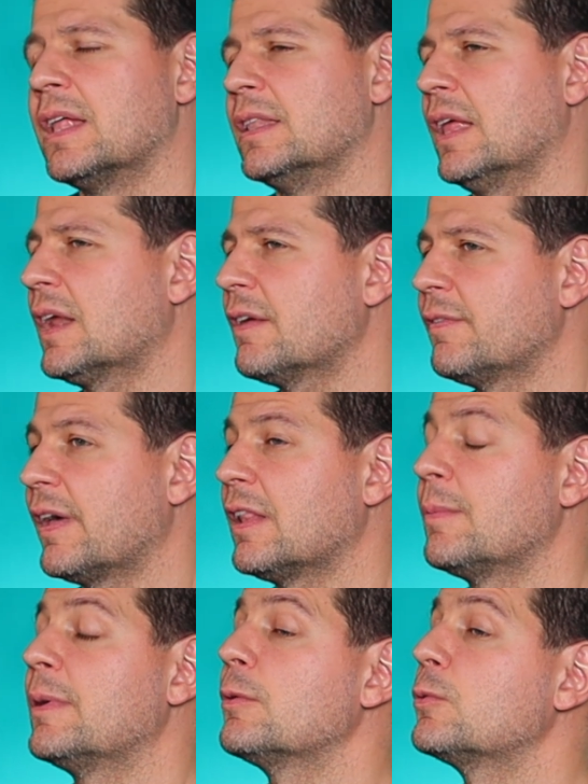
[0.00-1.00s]
that are
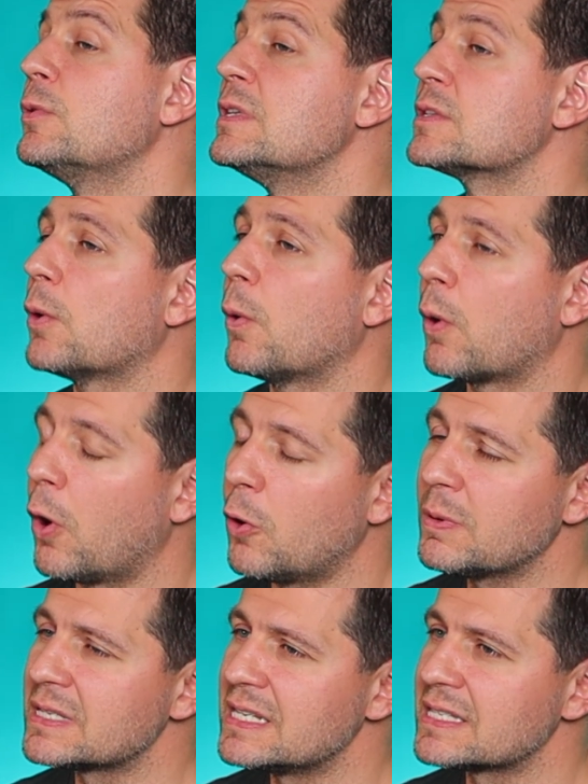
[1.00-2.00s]
available to install
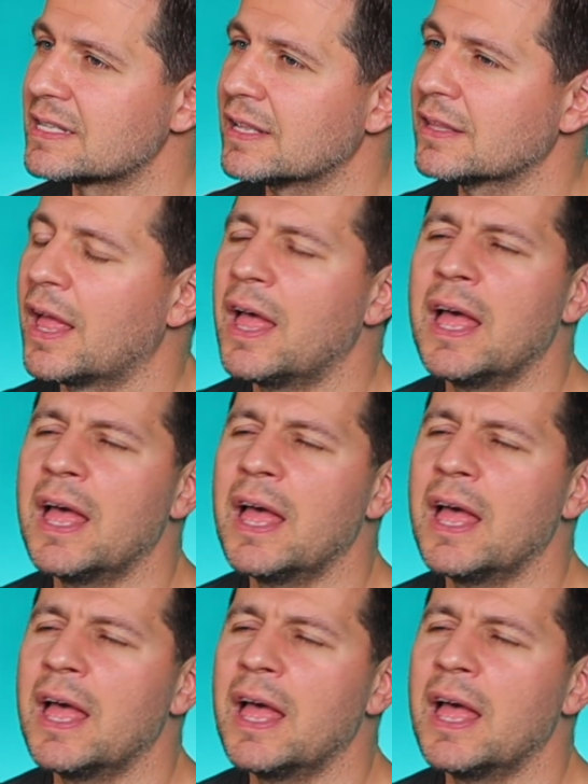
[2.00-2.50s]
Home Assistant,